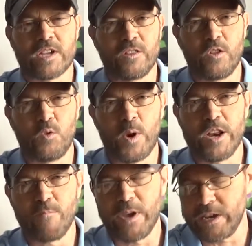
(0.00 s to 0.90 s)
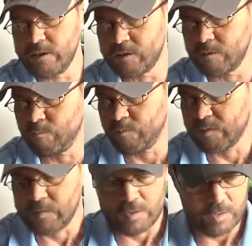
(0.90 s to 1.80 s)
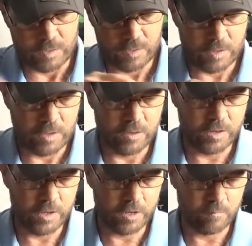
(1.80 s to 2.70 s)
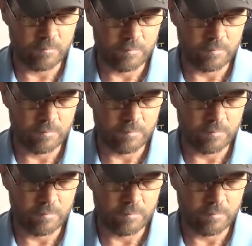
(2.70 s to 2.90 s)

got the threaded base and then